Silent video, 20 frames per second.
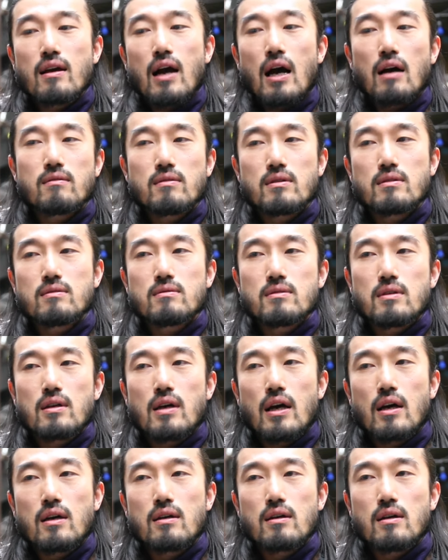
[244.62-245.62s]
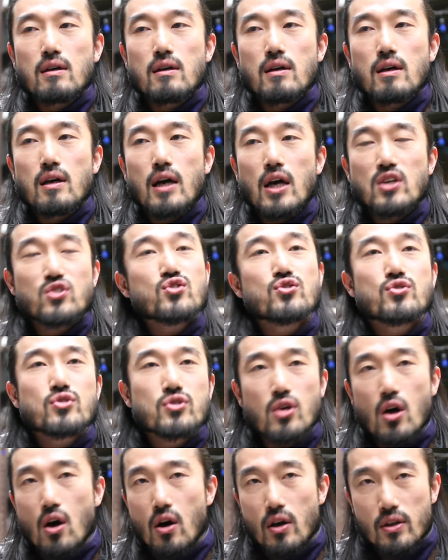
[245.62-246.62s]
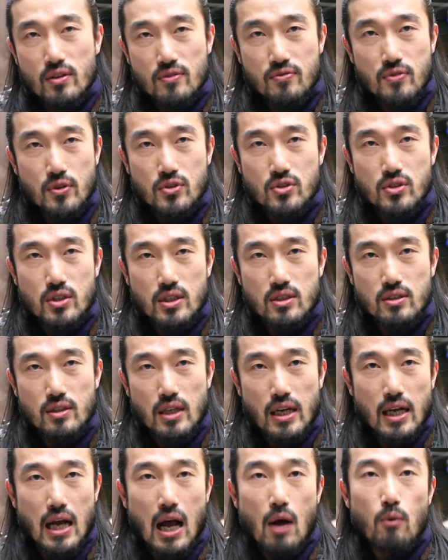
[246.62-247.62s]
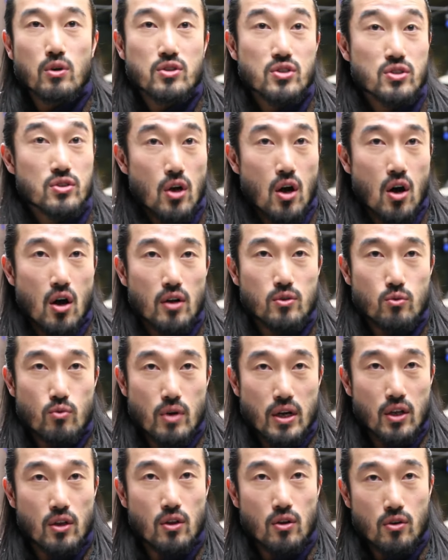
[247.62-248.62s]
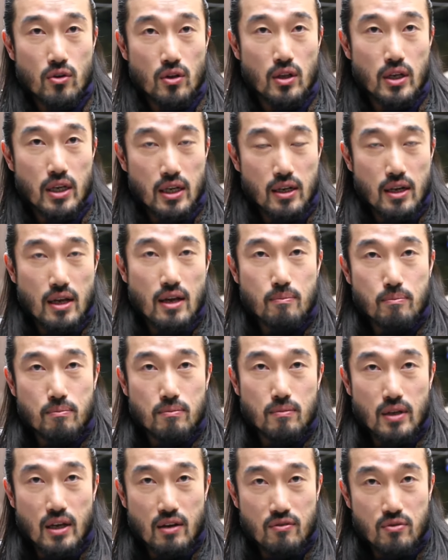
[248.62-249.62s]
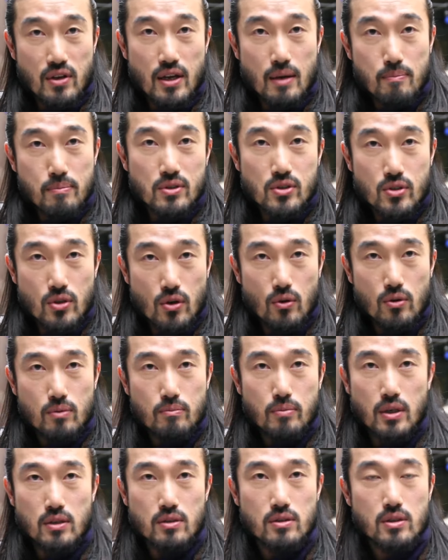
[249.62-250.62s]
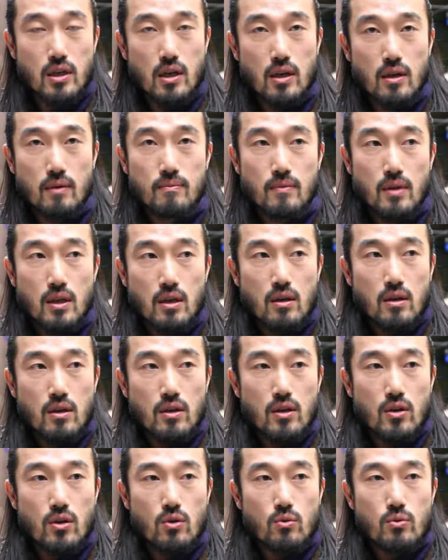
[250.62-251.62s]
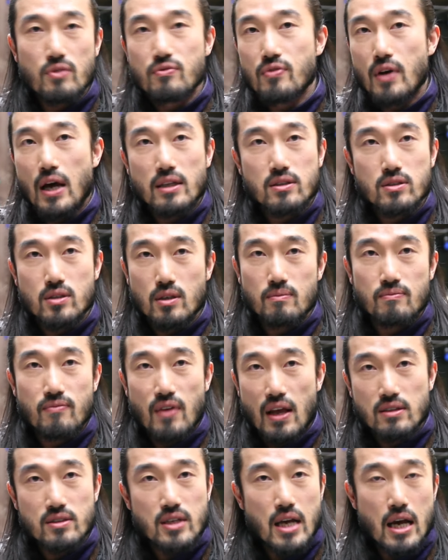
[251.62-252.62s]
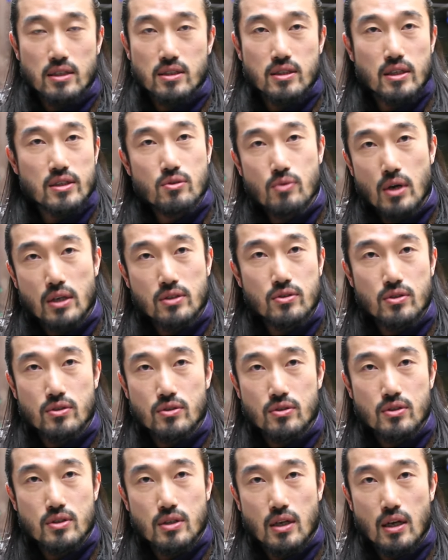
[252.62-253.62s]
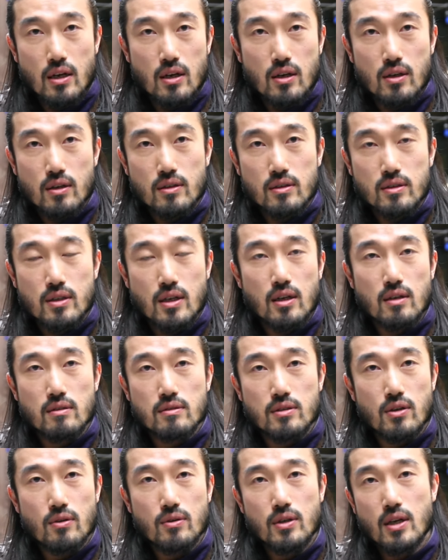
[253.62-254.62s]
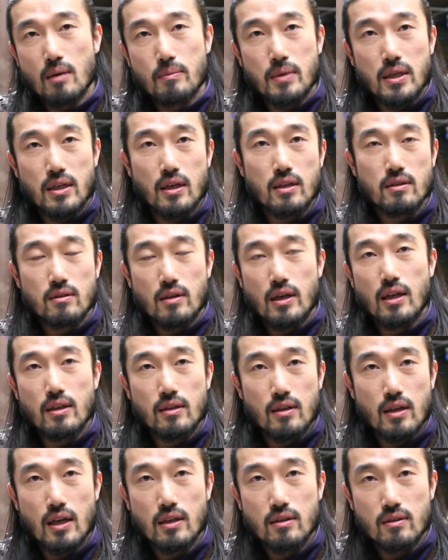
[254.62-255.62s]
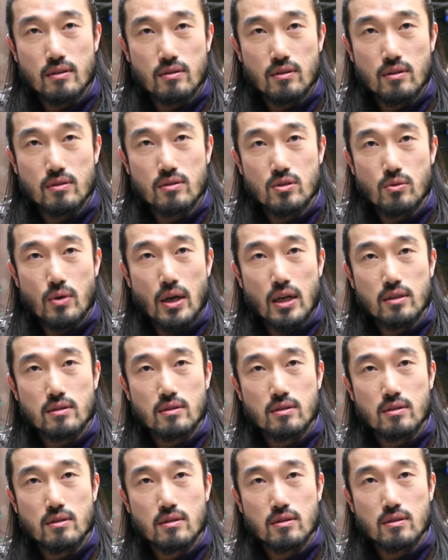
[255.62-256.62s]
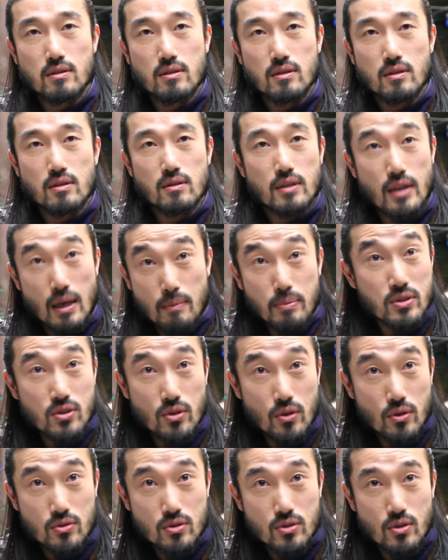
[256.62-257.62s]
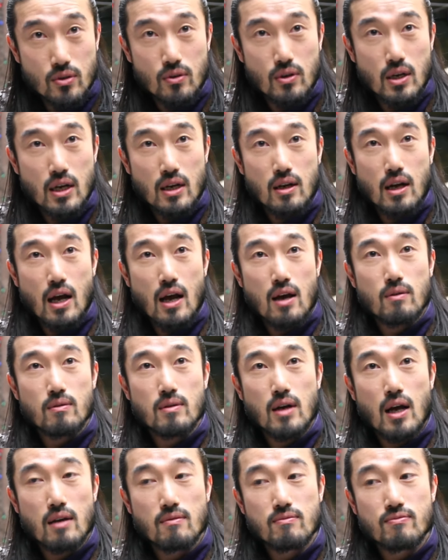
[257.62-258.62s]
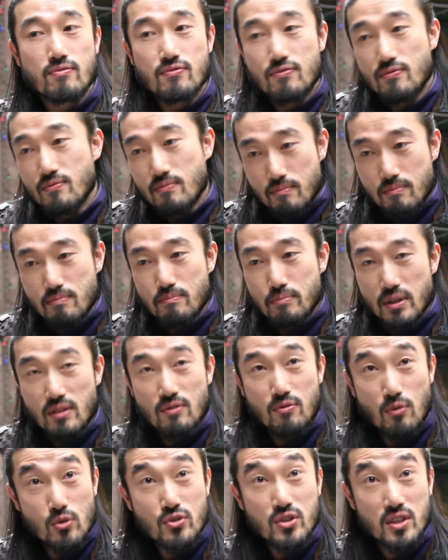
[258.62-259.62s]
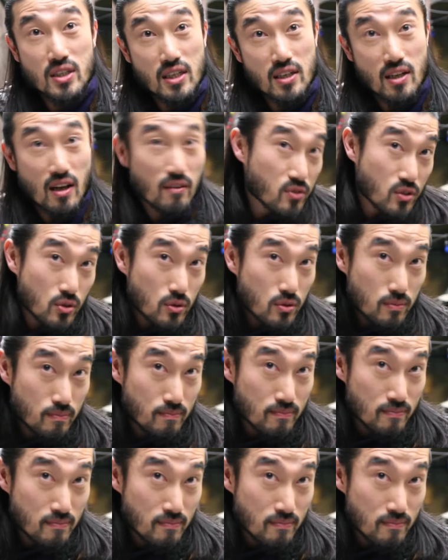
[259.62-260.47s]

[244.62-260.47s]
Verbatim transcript: uh, as you saw in the first season, like I wasn't on regularly in ep every episode. Right. But, uh, you know, we've had some fantastic directors, uh, you know, come in and, and, and direct the episodes. So uh, I, I, have been fortunate enough to,